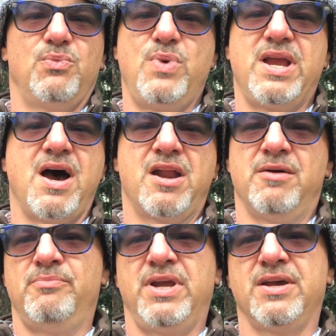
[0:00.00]
We got
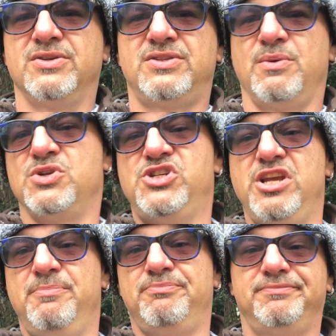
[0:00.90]
them because they were
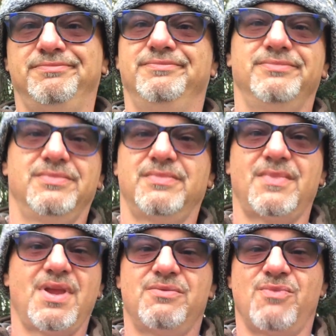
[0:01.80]
cheap.
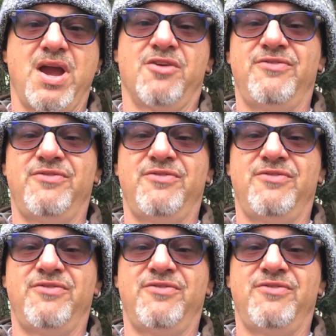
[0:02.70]
Reiner